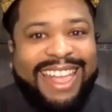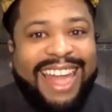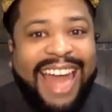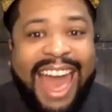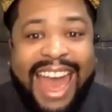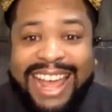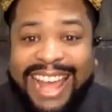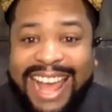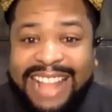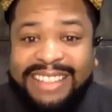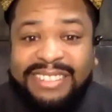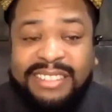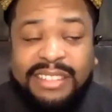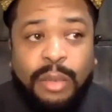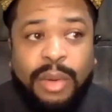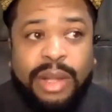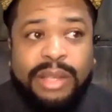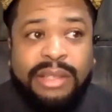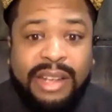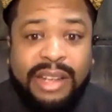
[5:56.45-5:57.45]
I got
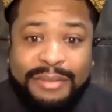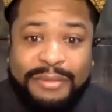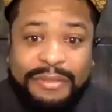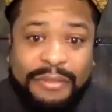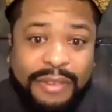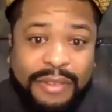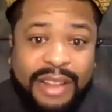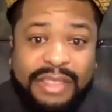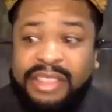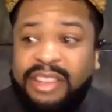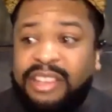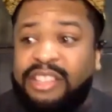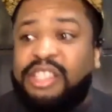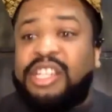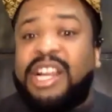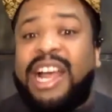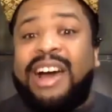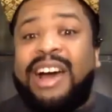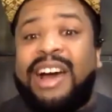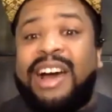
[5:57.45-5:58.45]
someone to confront their
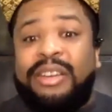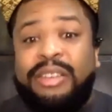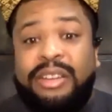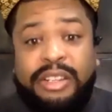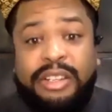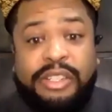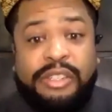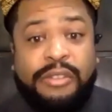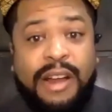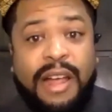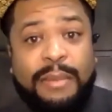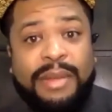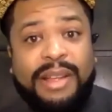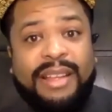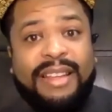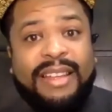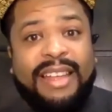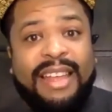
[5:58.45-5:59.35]
childhood trauma.